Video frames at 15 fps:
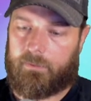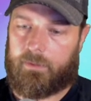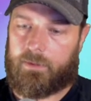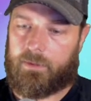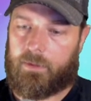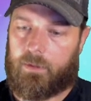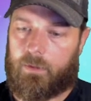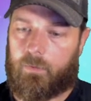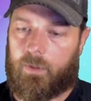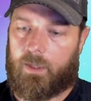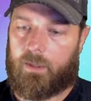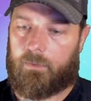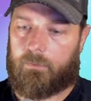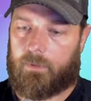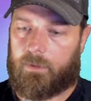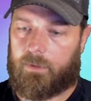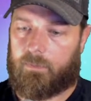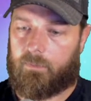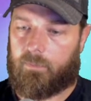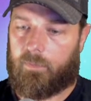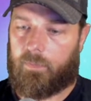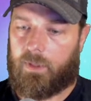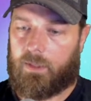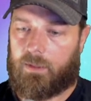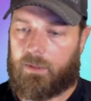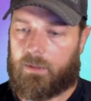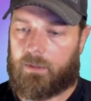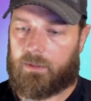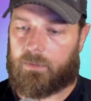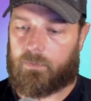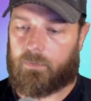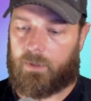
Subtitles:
There's no way to really beat this.